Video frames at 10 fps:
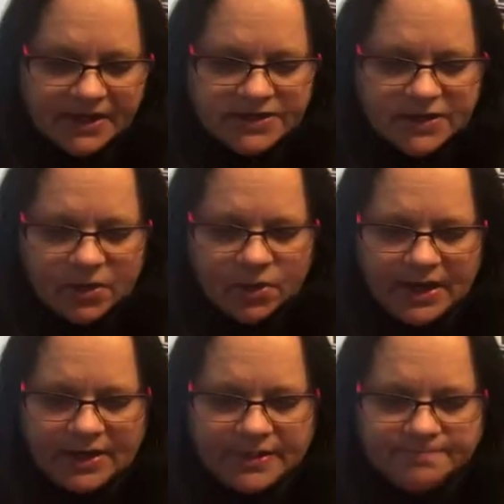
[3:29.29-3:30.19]
So
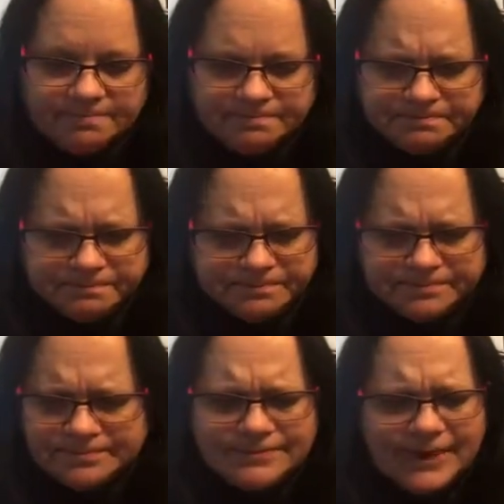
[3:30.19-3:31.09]

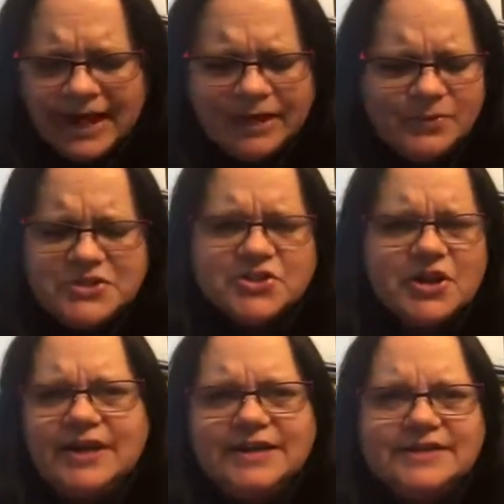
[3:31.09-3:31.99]
I was
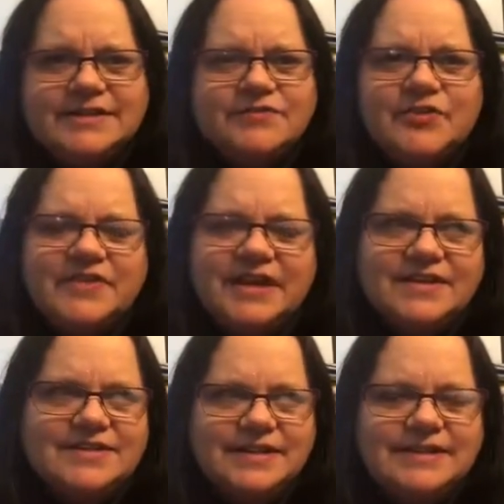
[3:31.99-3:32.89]
trying different
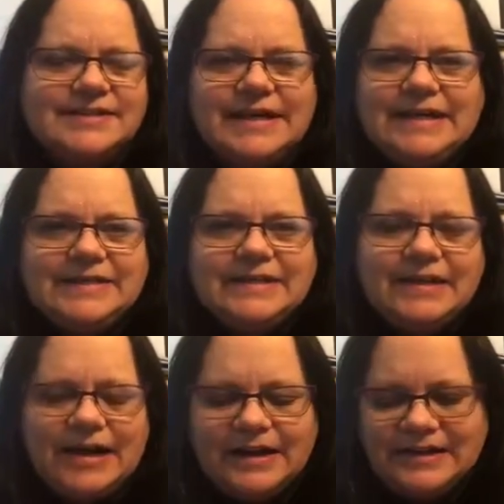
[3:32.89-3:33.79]
things like
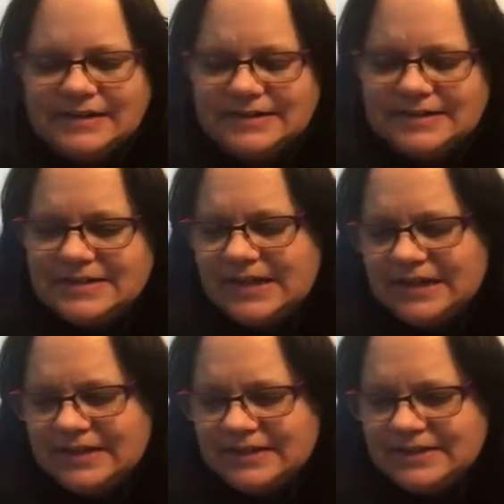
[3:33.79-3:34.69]
dandelions
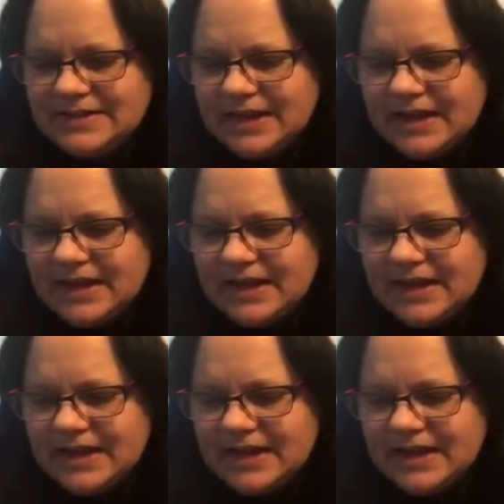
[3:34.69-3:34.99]
and